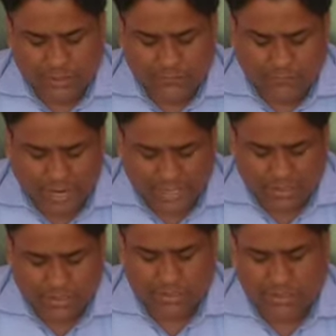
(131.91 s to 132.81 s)
In
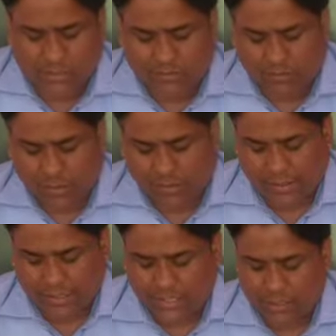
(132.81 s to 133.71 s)
fact, the term water
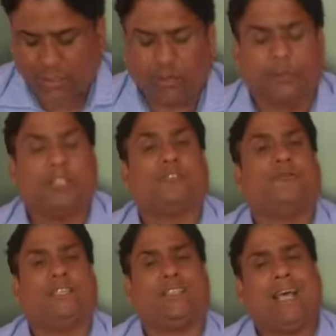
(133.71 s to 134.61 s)
is synonymous
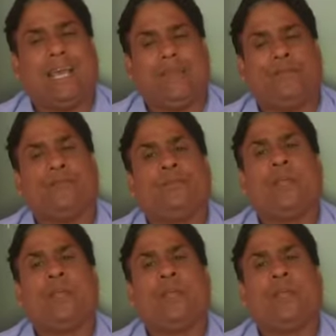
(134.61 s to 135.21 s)
with life.